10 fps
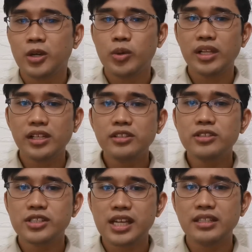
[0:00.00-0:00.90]
Well,
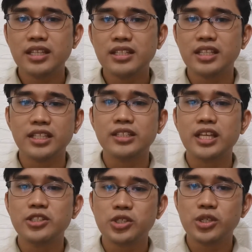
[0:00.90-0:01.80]
understanding the
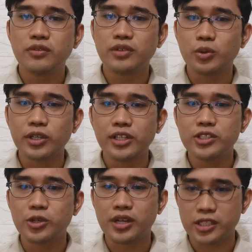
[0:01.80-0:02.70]
intention of the
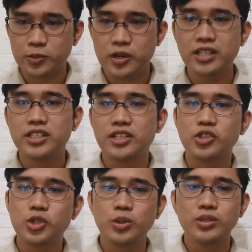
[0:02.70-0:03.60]
words or
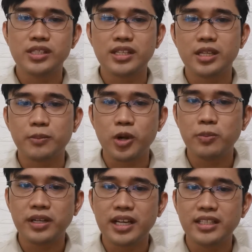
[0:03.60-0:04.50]
expressions used in the
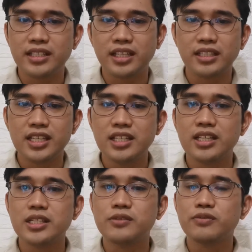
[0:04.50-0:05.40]
propaganda
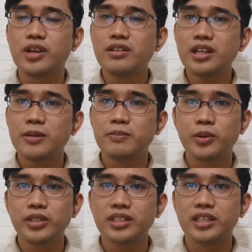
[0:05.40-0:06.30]
technique is very
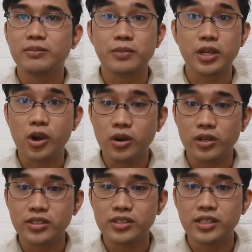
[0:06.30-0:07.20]
important
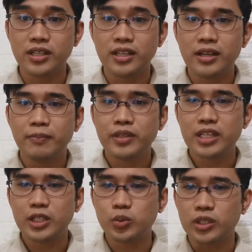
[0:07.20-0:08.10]
because
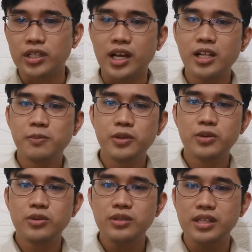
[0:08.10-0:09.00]
it will help
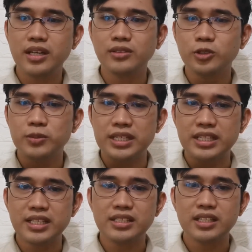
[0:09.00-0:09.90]
you not to
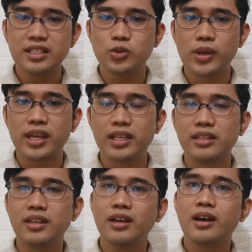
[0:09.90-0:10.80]
be easily swayed